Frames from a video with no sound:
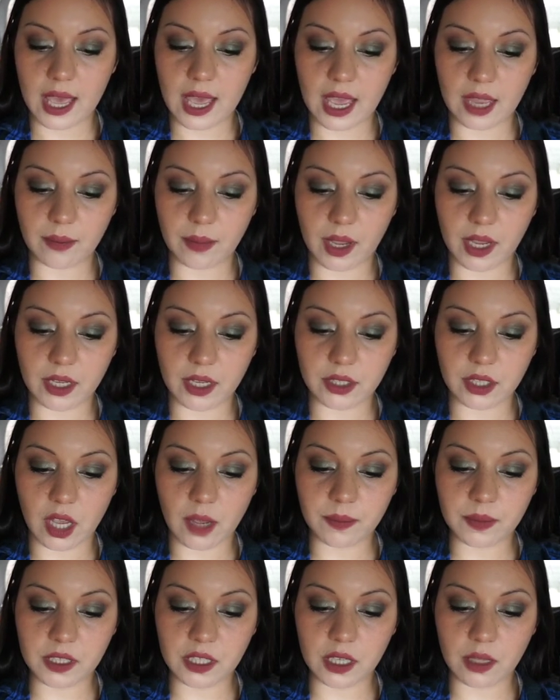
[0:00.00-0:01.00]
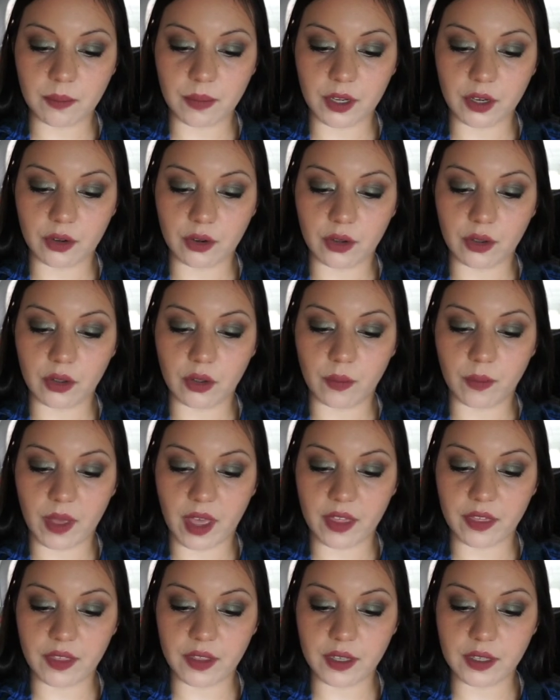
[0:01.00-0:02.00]
and by adopting empirical
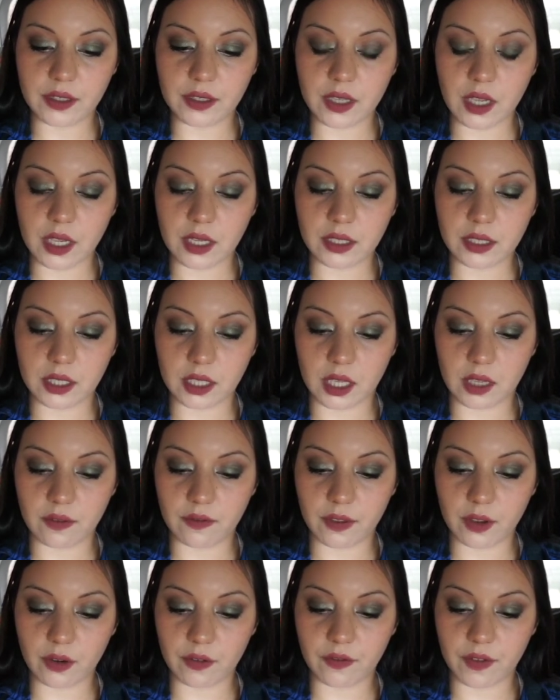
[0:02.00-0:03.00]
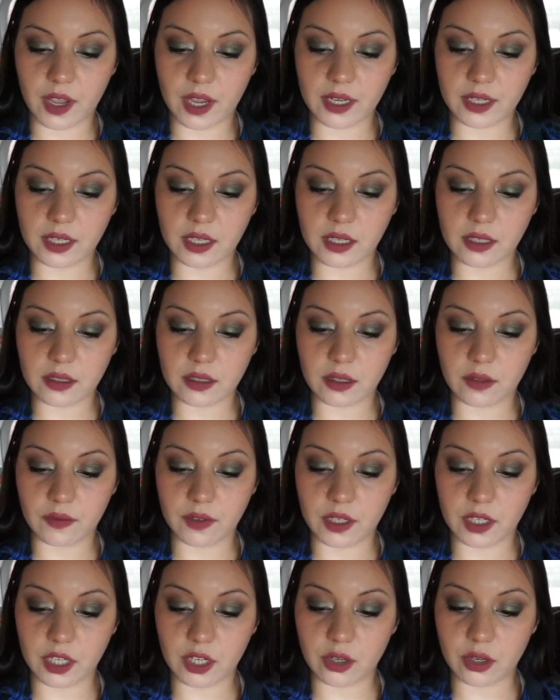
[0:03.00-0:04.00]
methods to give their findings the
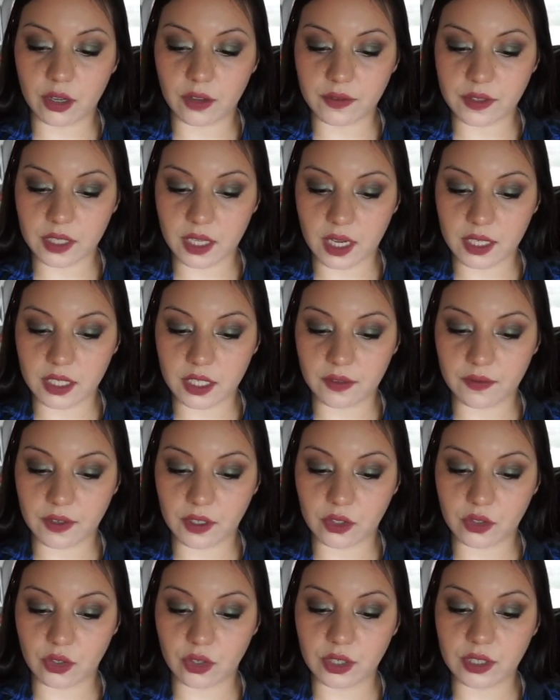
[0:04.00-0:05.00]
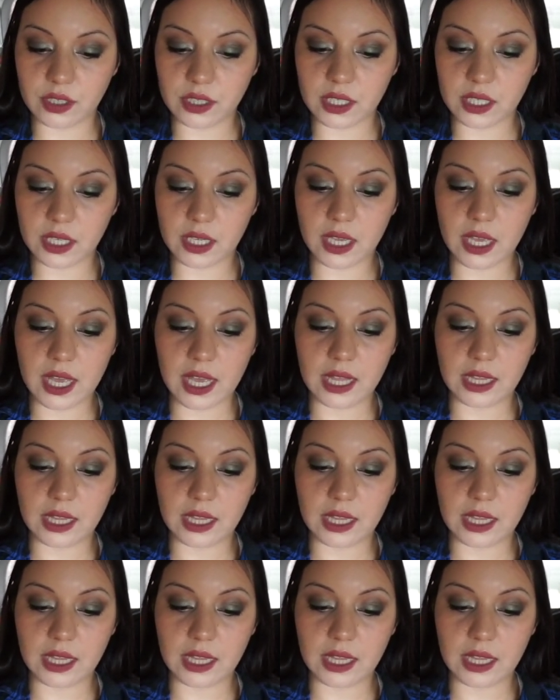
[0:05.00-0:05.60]
veneer of scientific certainty